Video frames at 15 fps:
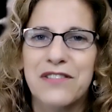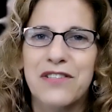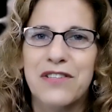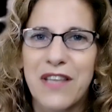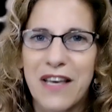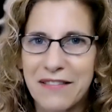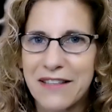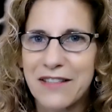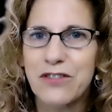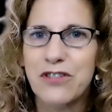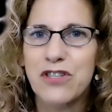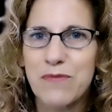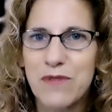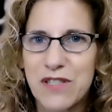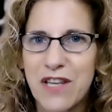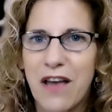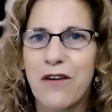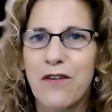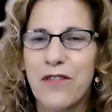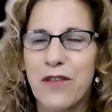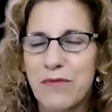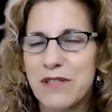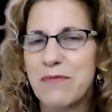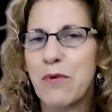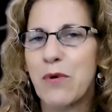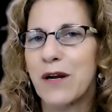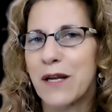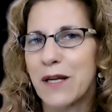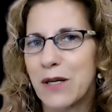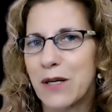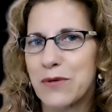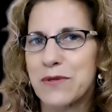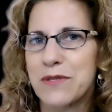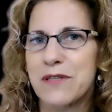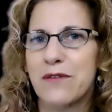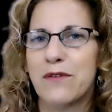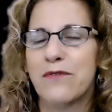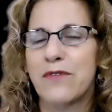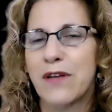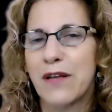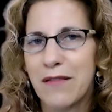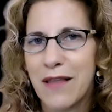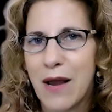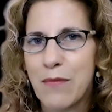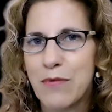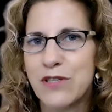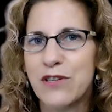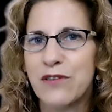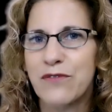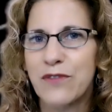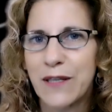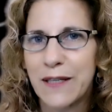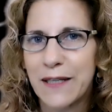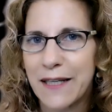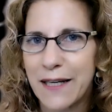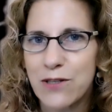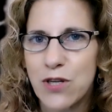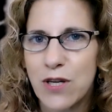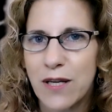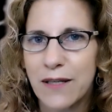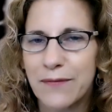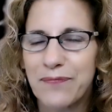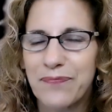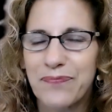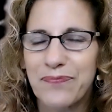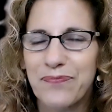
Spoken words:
to that leadership style that was more inclusive and collaborative and engaging.